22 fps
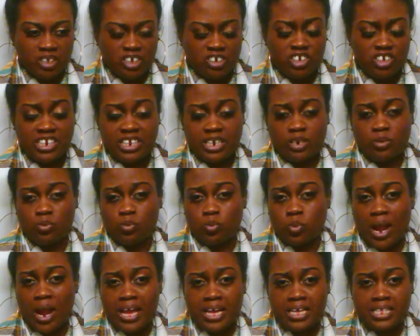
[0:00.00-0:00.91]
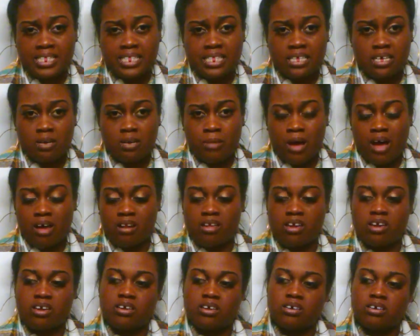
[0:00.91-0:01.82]
she didn't raise him, how
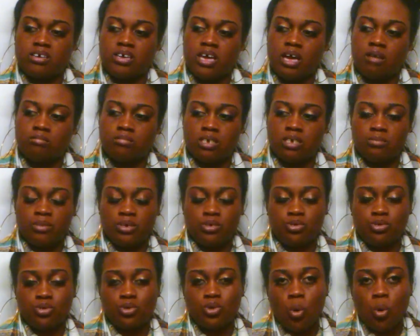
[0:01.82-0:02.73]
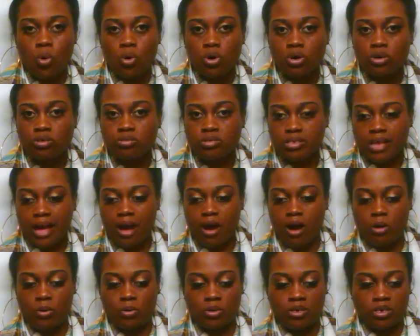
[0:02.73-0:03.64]
they kept him indoors,
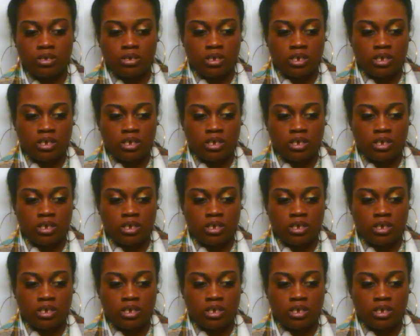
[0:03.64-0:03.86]
how